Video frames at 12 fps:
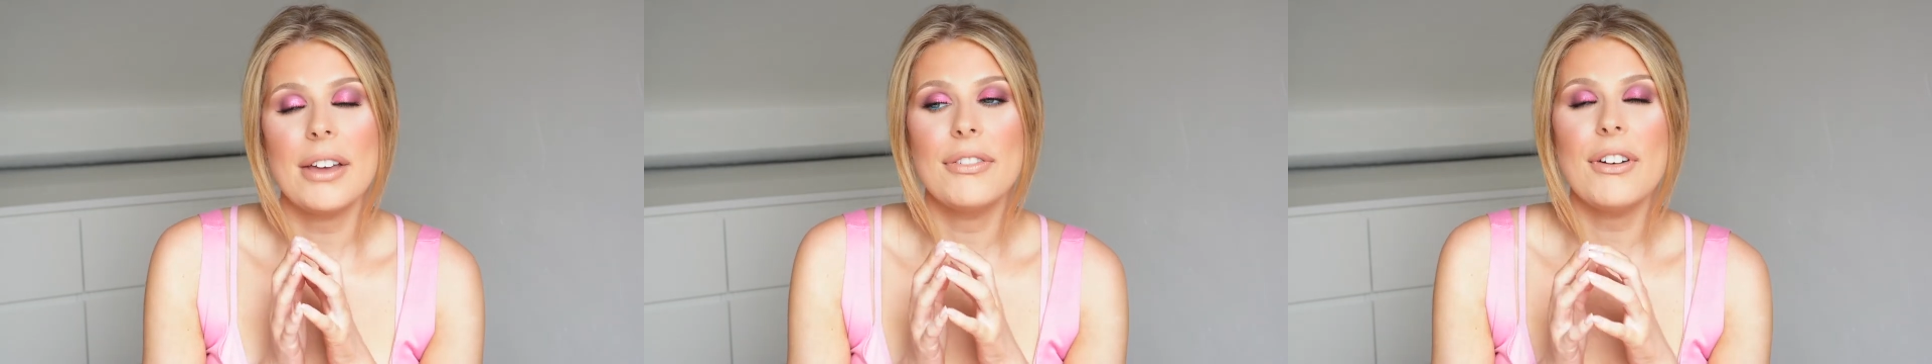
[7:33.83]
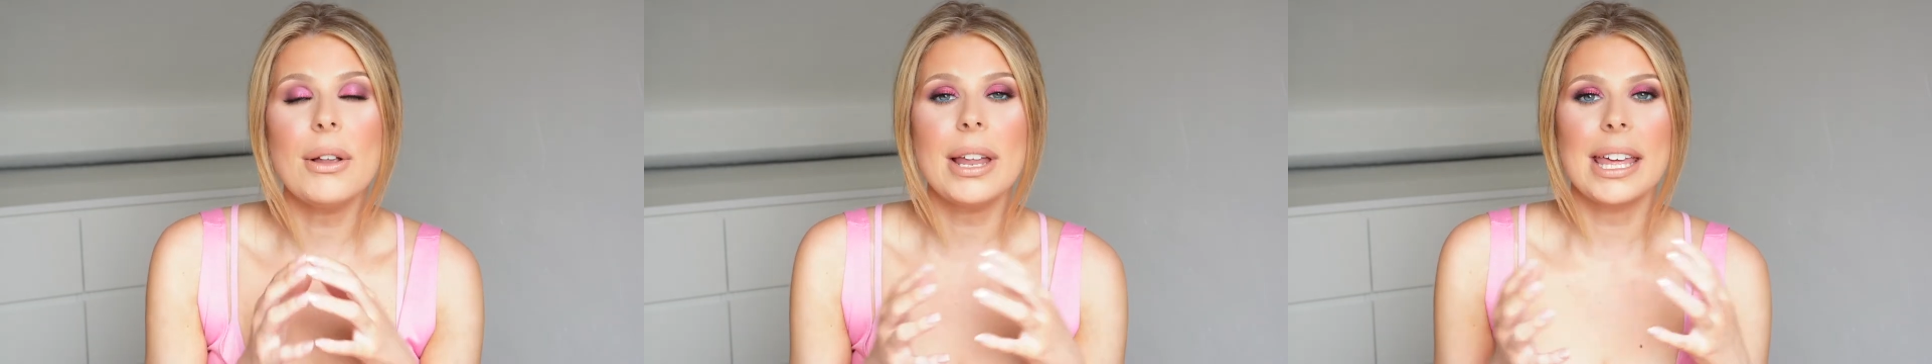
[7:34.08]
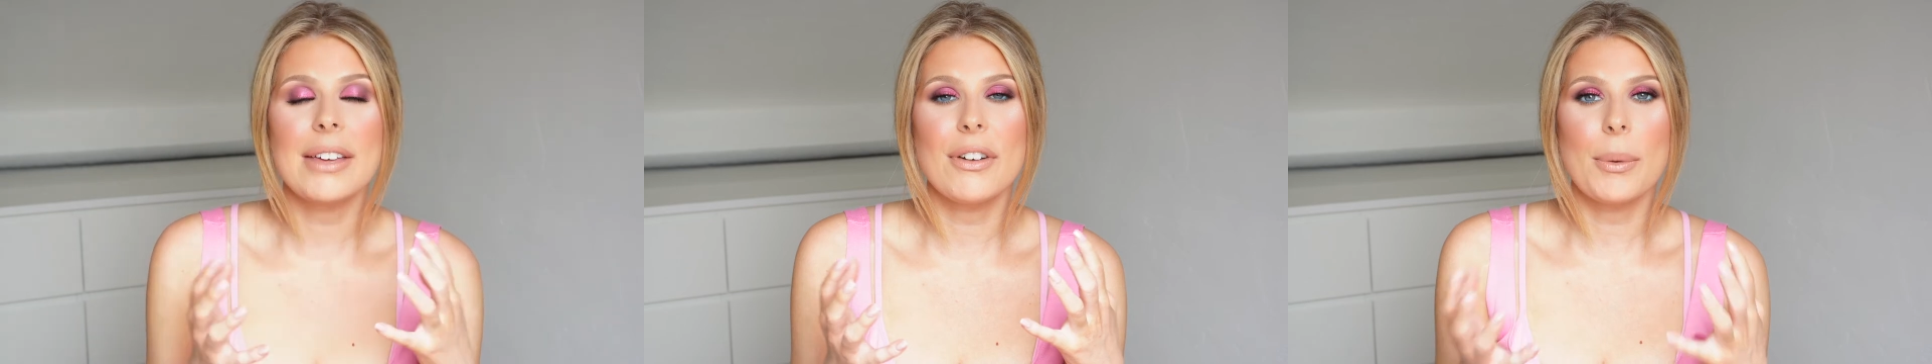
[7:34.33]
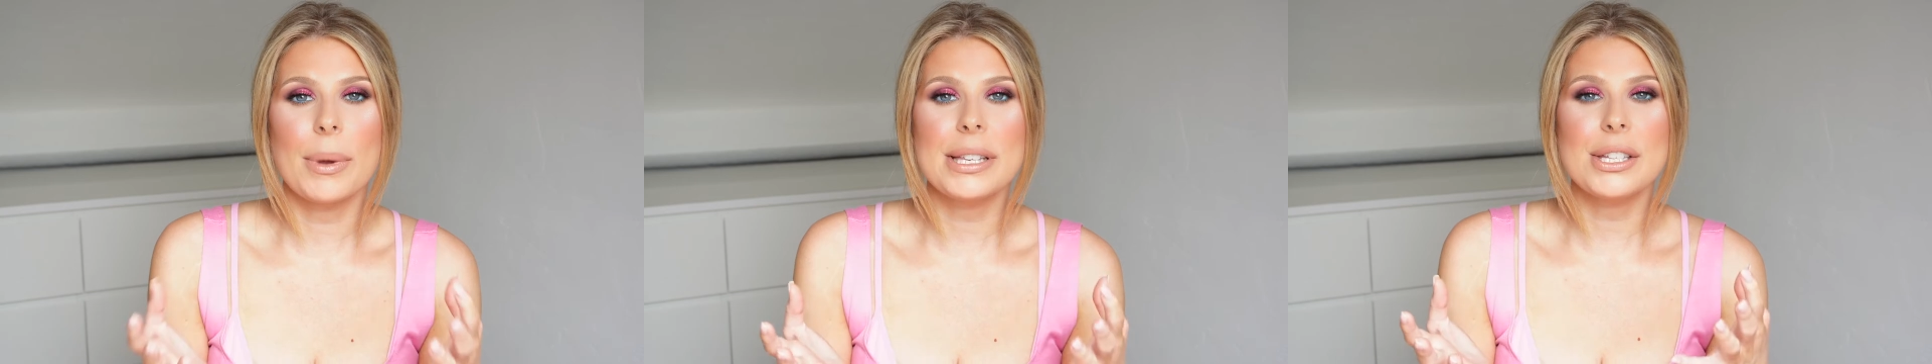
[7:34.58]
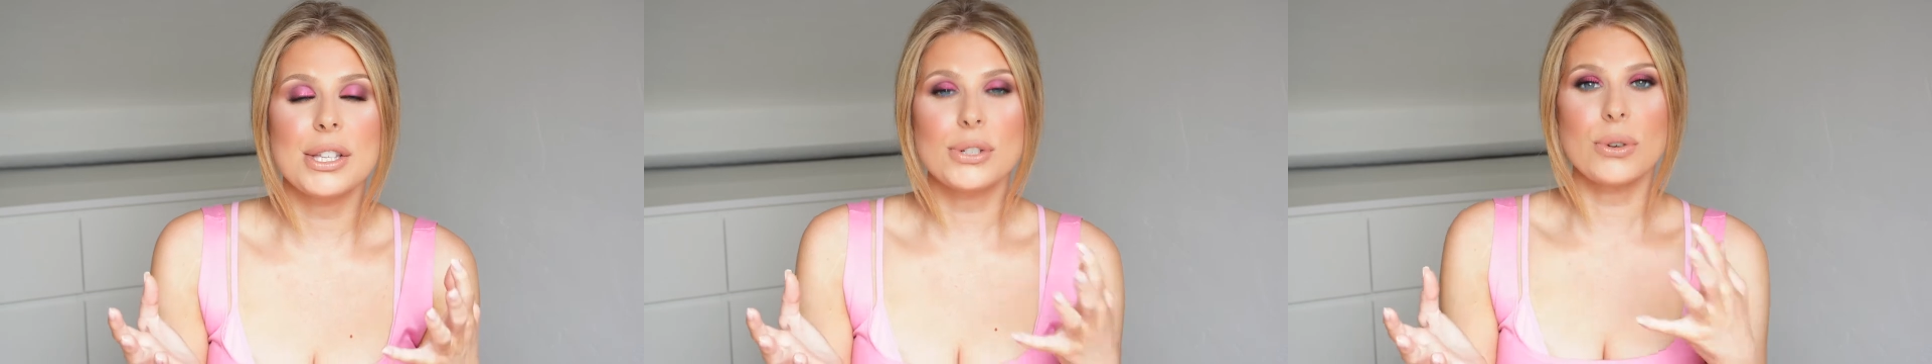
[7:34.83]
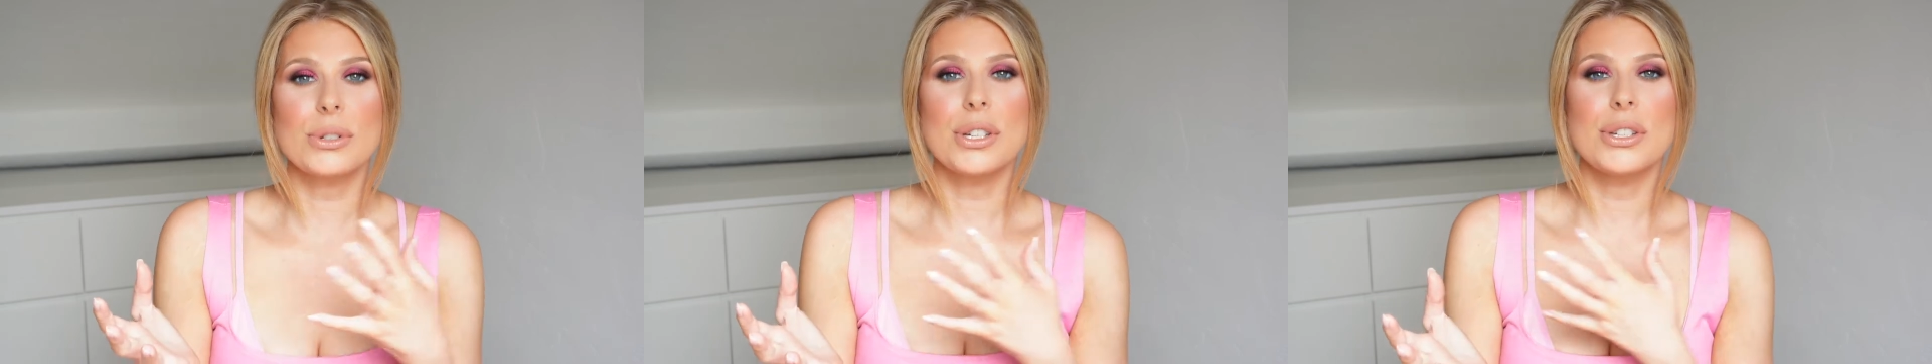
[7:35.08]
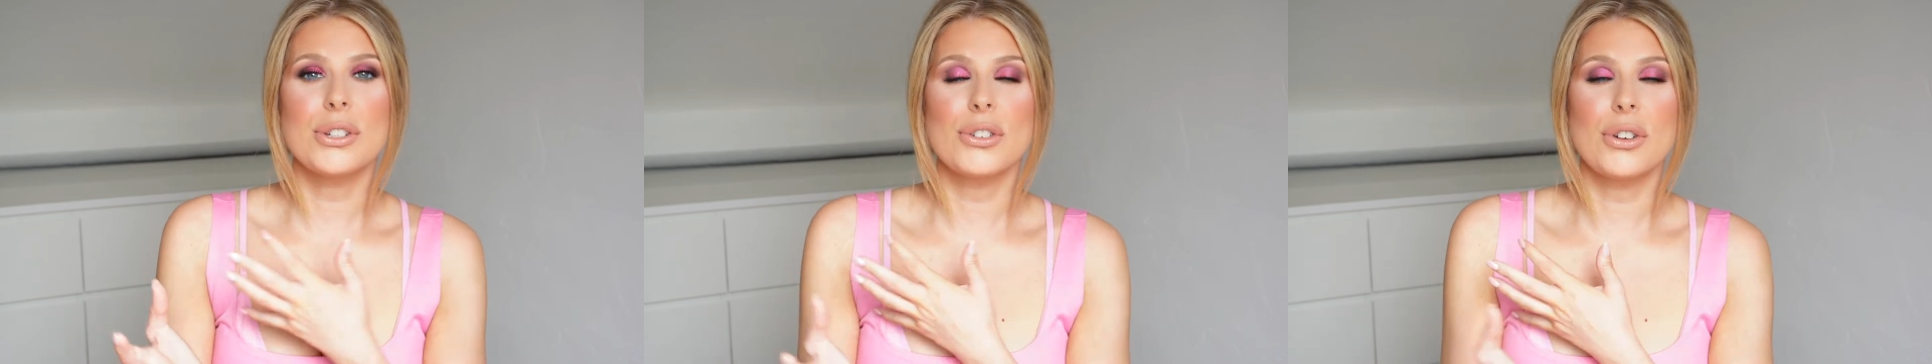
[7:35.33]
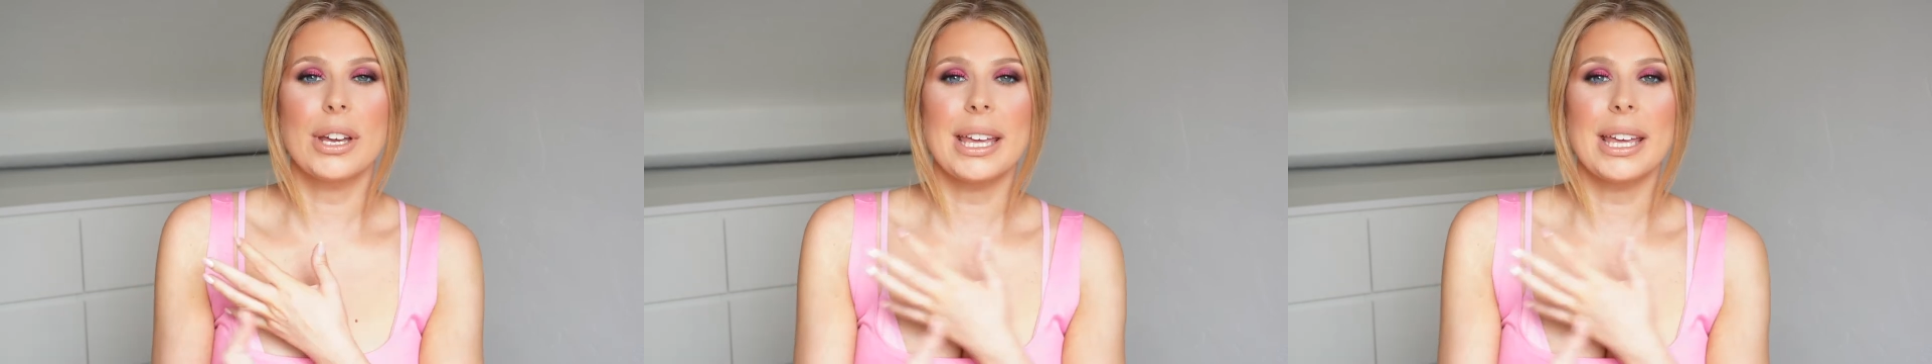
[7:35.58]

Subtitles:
felt like if I went to the doctors to try